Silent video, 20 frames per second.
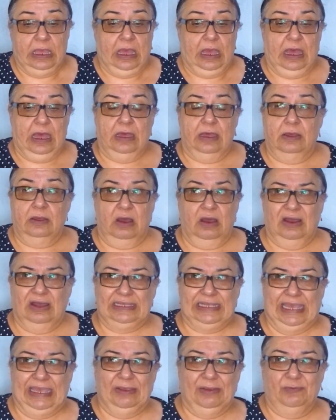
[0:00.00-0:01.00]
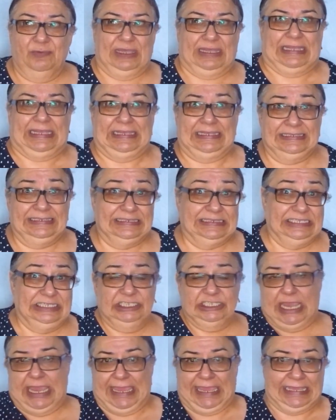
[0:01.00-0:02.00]
Are they willing to
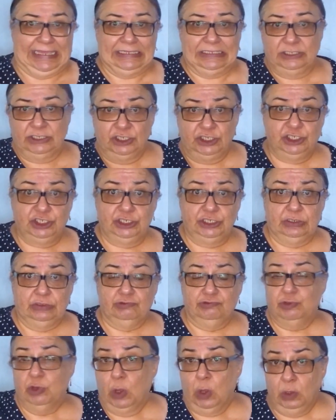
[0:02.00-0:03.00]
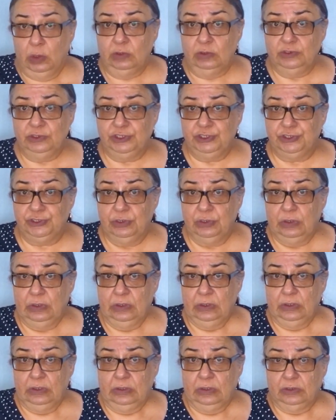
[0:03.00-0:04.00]
change roles,
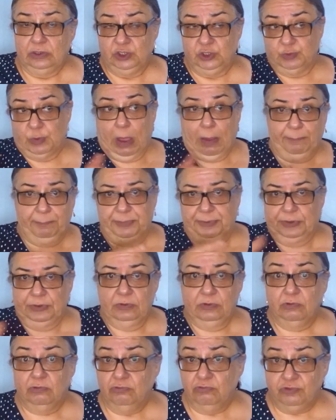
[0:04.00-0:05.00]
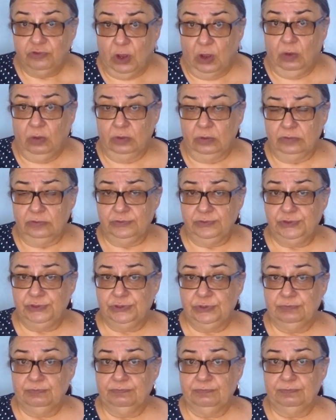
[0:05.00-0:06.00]
swap roles?